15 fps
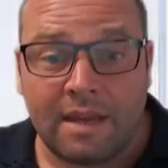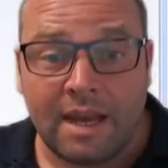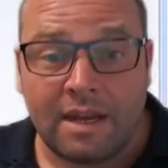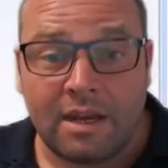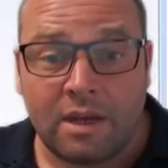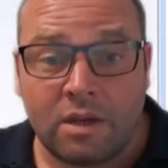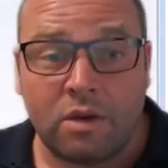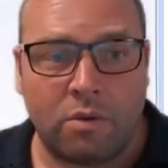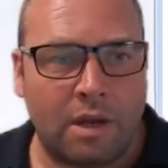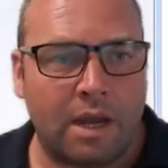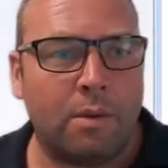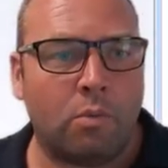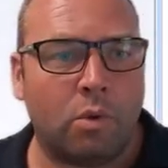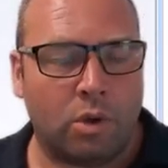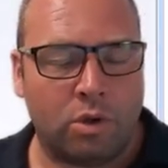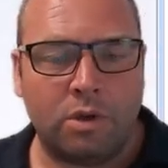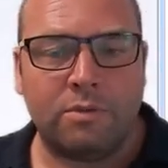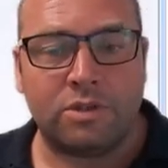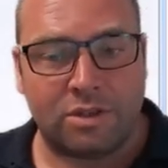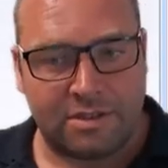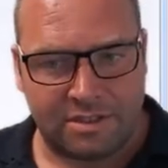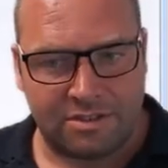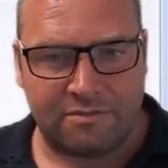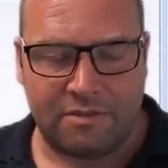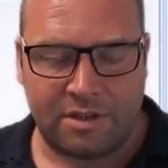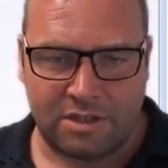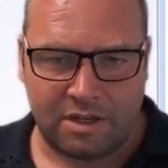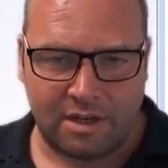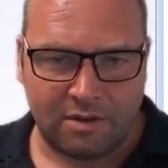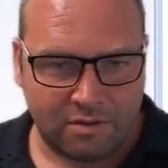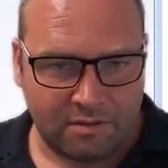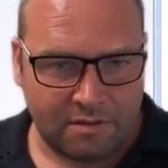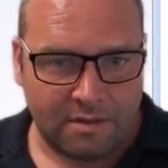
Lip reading: Hello and welcome to this video.